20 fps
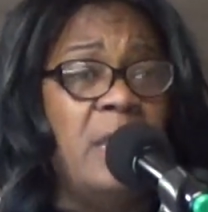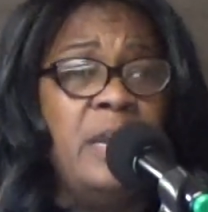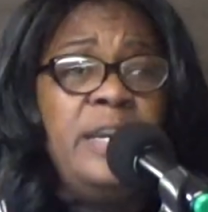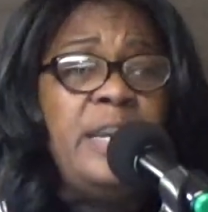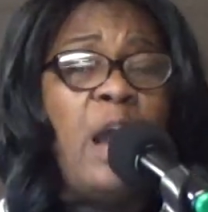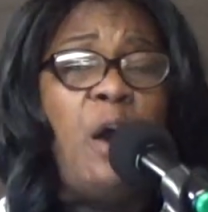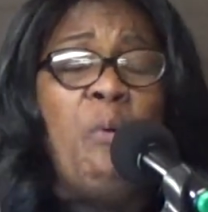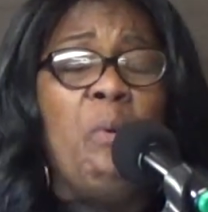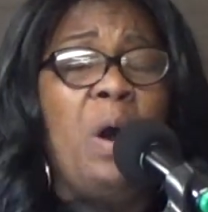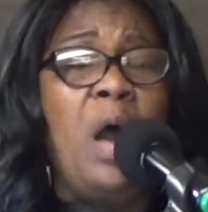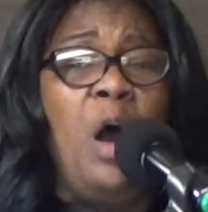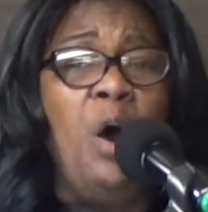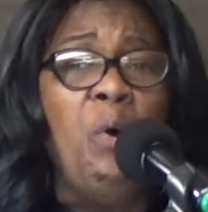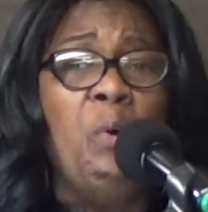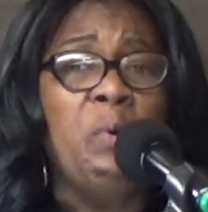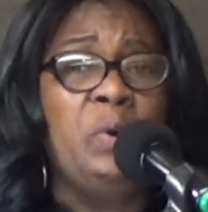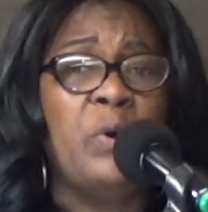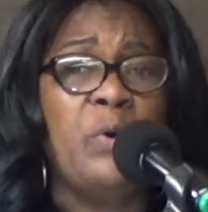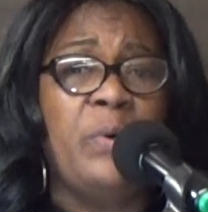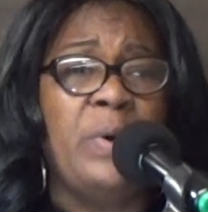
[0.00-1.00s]
Don't
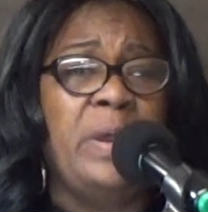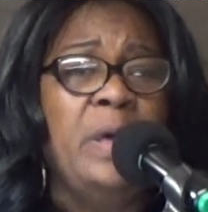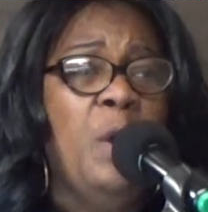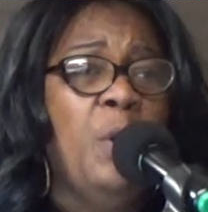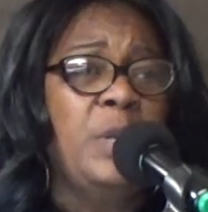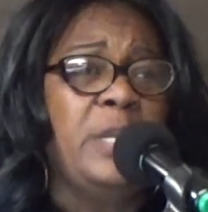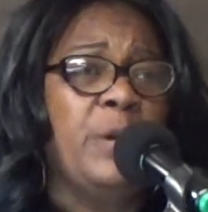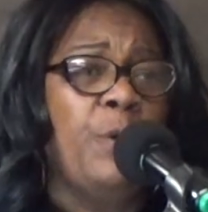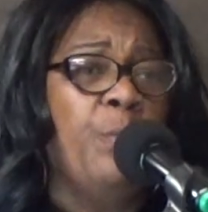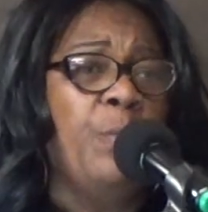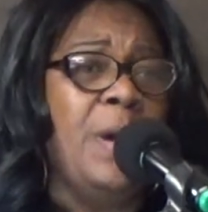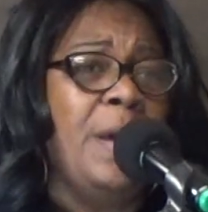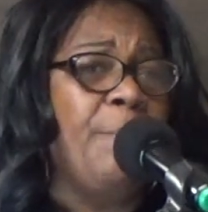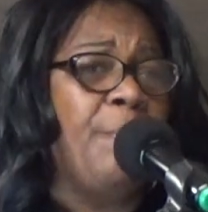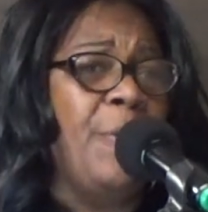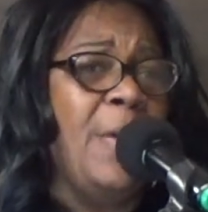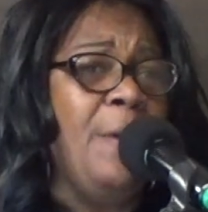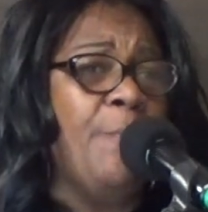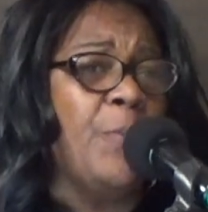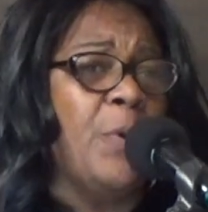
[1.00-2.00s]
hold on to
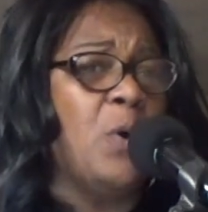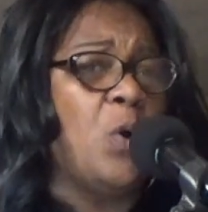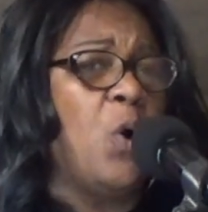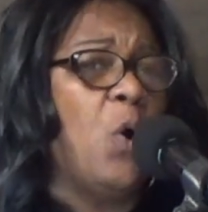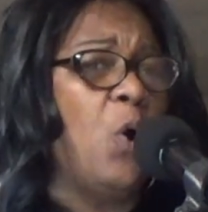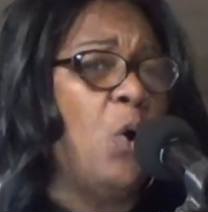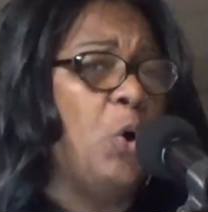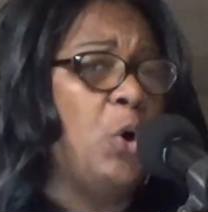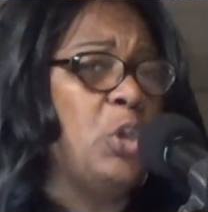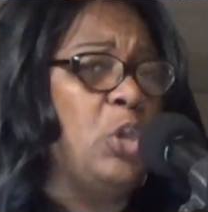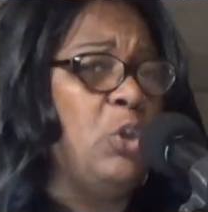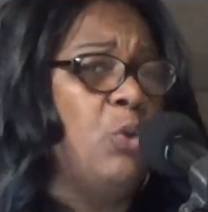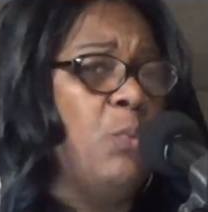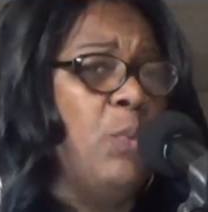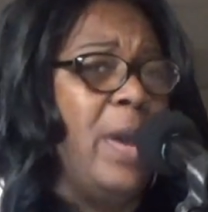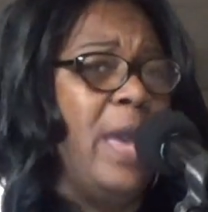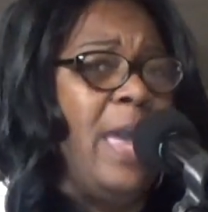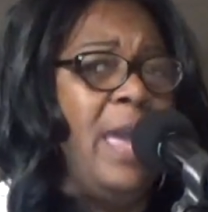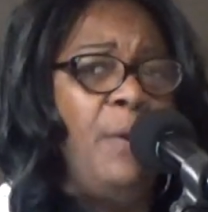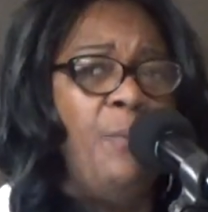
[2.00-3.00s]
what people call
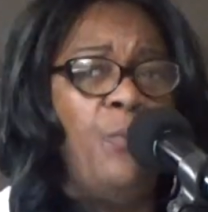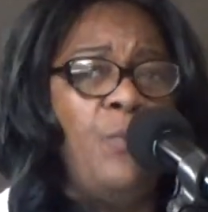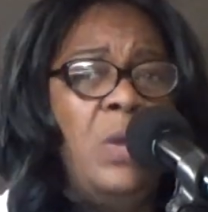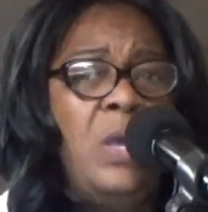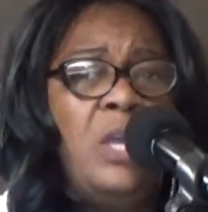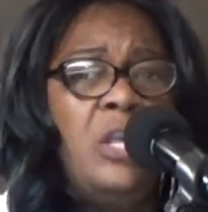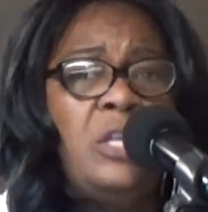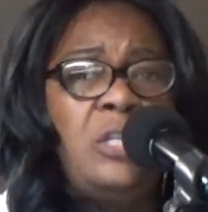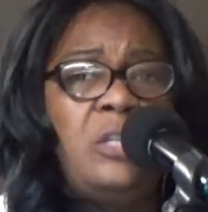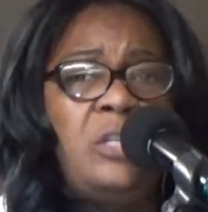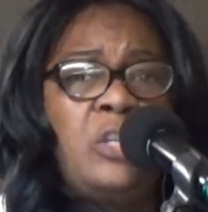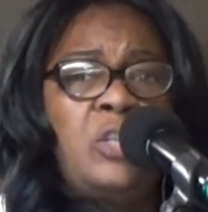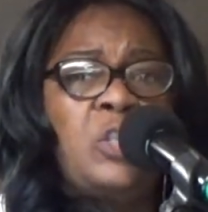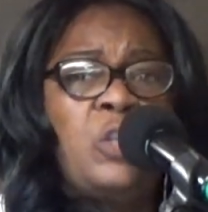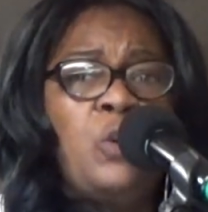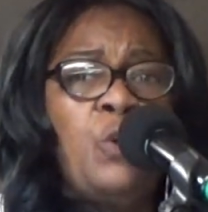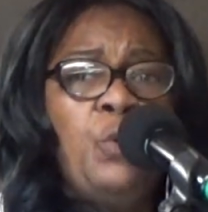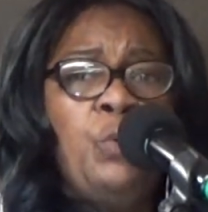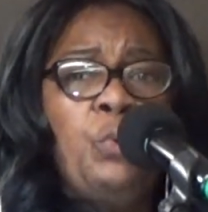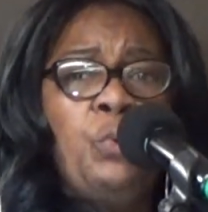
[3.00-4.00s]
you at the
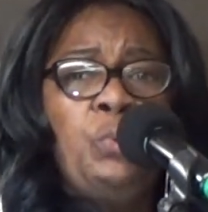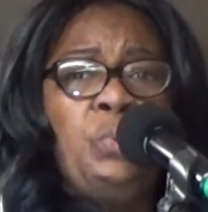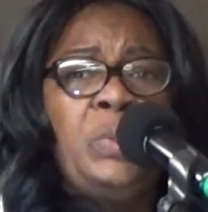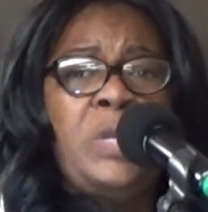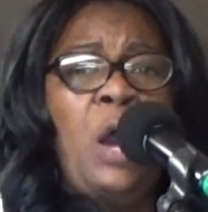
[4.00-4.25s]
school.